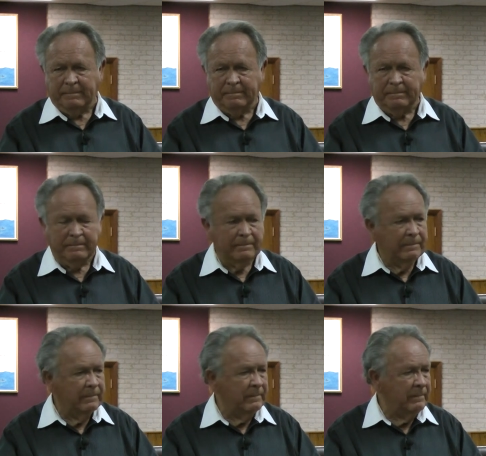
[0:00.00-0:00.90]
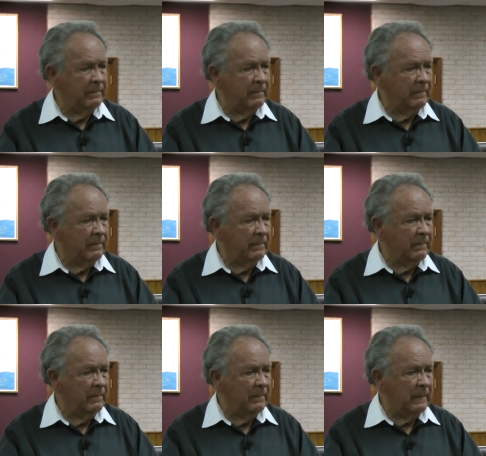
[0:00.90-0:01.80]

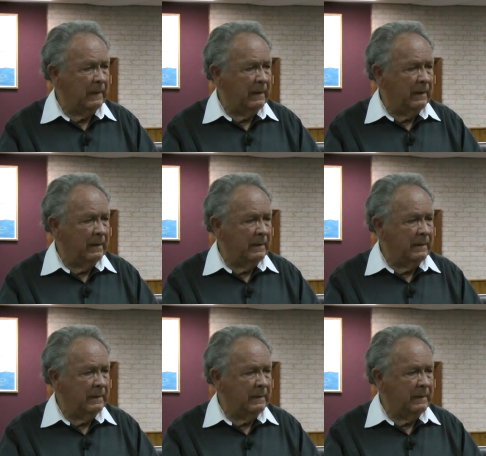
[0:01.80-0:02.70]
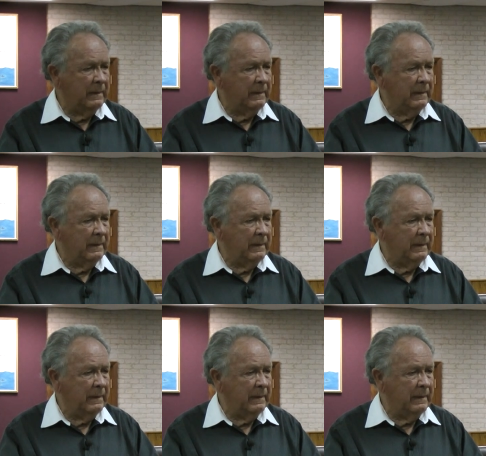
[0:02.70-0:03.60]

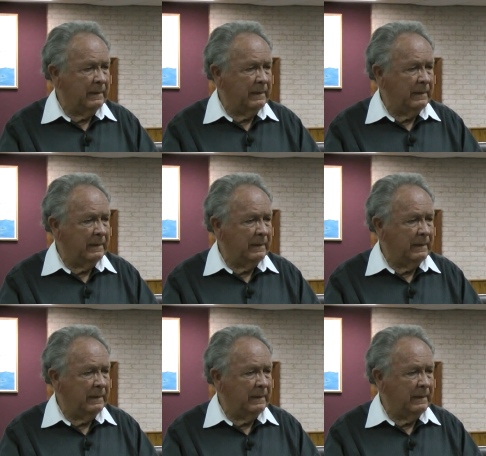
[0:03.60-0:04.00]
No one is speaking in this clip.